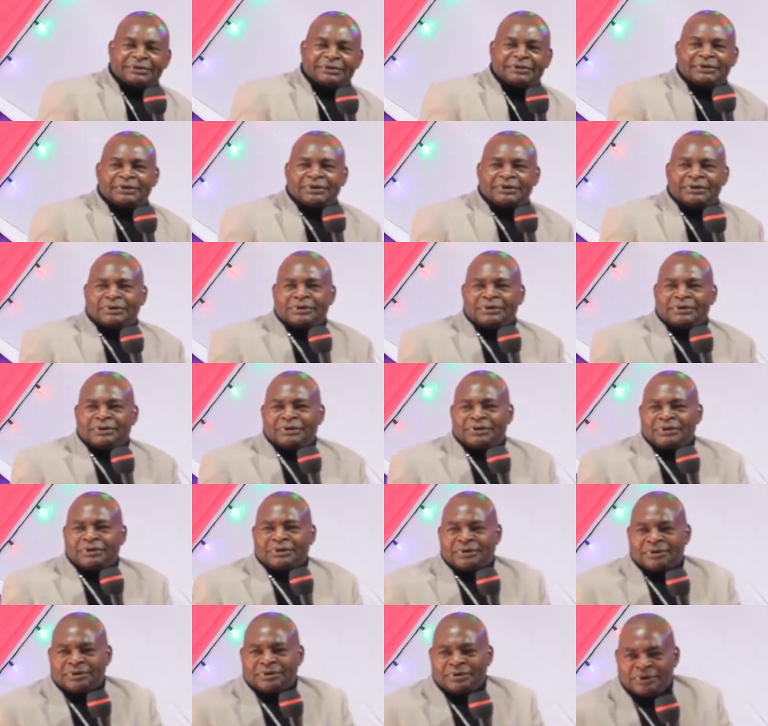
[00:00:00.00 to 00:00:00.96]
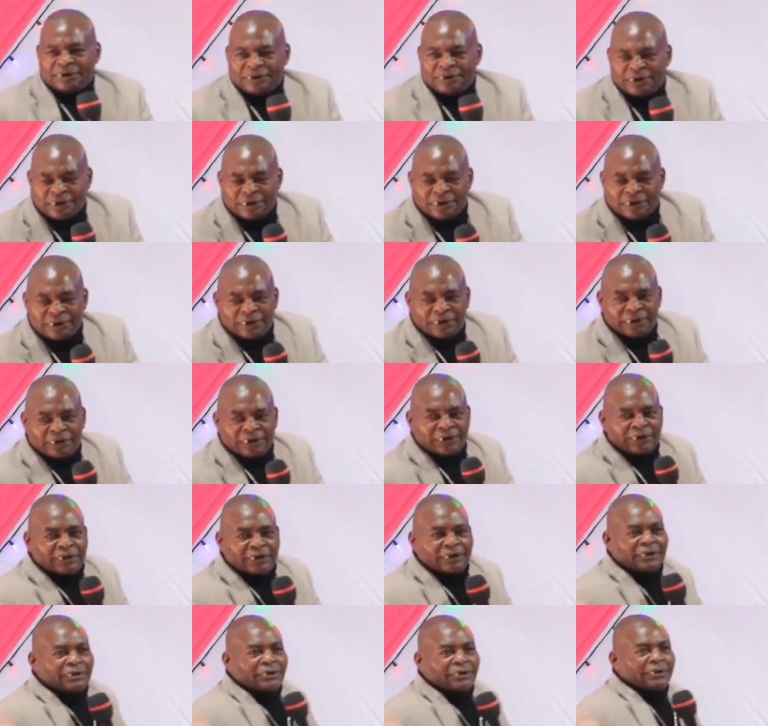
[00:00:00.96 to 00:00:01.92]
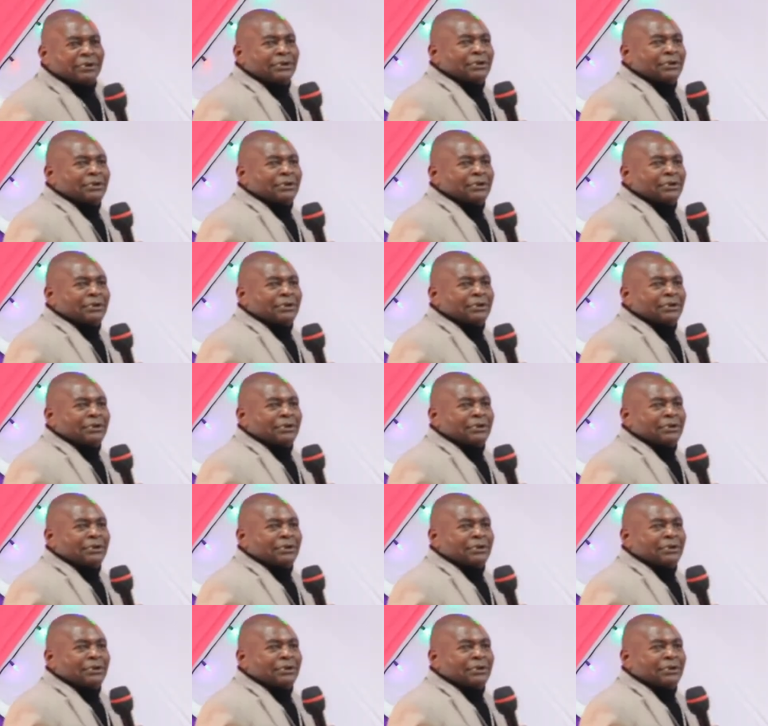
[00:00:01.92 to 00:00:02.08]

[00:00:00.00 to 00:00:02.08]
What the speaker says: (silence)